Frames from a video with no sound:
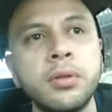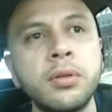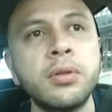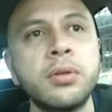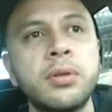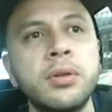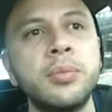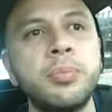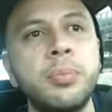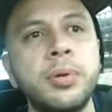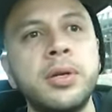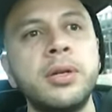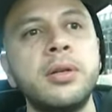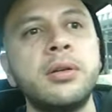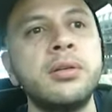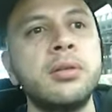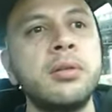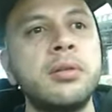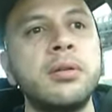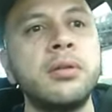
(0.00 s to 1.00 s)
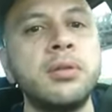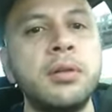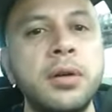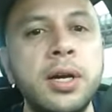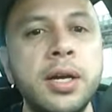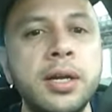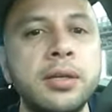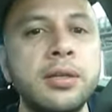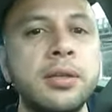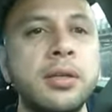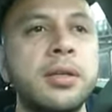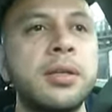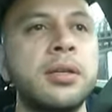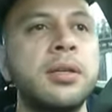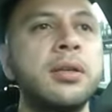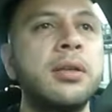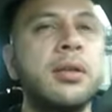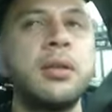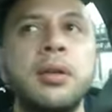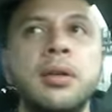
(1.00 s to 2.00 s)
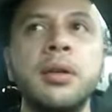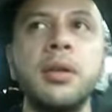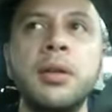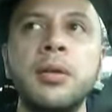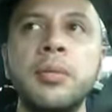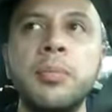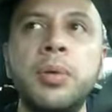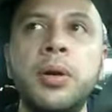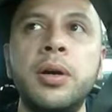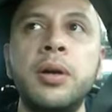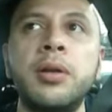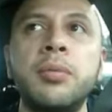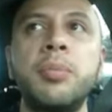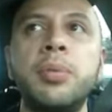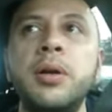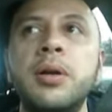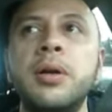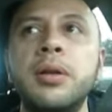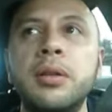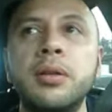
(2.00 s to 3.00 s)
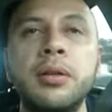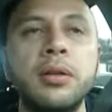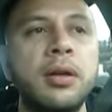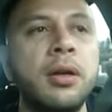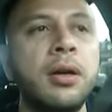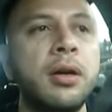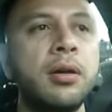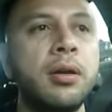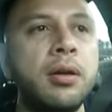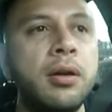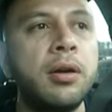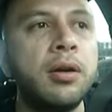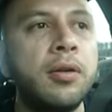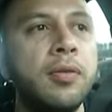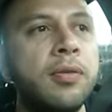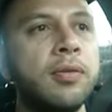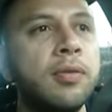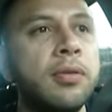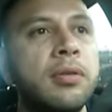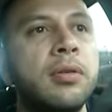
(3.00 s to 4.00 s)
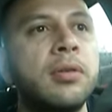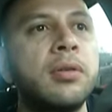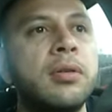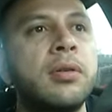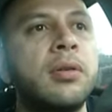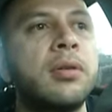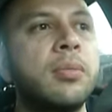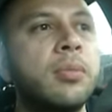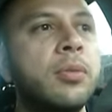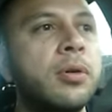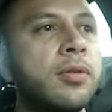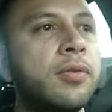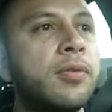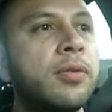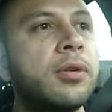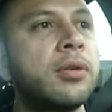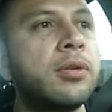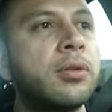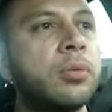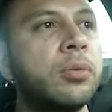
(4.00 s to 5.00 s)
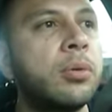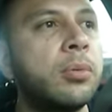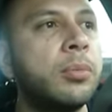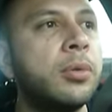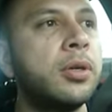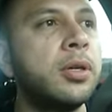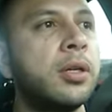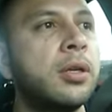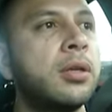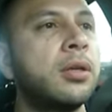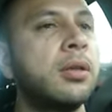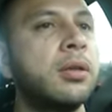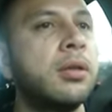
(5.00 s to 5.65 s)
See, parents will actually pawn their daughter off on motherfuckers with money.